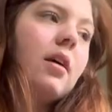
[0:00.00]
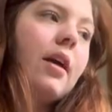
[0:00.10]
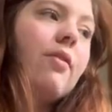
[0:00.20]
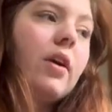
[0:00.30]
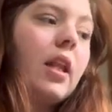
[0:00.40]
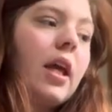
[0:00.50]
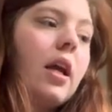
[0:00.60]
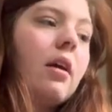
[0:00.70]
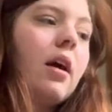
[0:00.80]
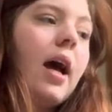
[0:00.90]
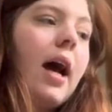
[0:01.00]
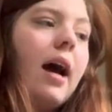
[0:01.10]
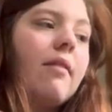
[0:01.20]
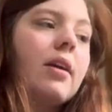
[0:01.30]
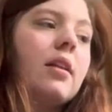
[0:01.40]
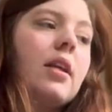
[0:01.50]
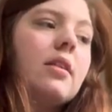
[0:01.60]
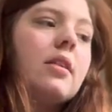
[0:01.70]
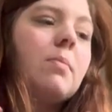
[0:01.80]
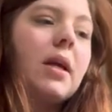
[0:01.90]
I feel like having
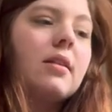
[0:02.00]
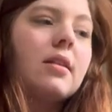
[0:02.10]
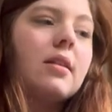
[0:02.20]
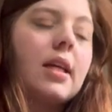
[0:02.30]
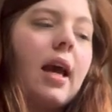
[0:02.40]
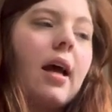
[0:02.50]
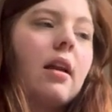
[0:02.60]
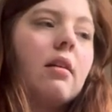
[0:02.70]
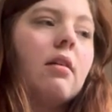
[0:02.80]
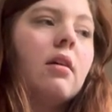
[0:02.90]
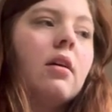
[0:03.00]
these spaces again,